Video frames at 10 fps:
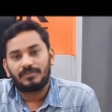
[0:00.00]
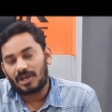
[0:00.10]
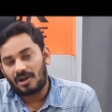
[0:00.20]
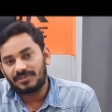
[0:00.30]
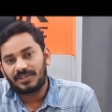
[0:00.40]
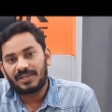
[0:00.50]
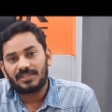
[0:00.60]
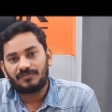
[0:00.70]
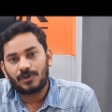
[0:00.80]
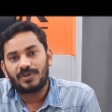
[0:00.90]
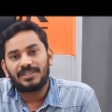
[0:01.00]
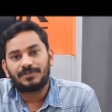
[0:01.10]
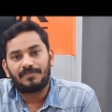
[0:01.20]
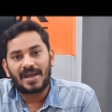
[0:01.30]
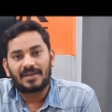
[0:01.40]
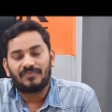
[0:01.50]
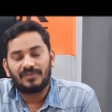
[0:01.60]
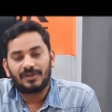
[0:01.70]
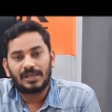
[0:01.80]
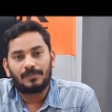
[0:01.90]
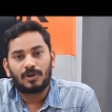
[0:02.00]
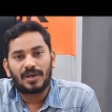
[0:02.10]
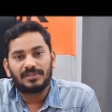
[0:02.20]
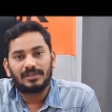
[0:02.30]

The answer is few years back we were deploying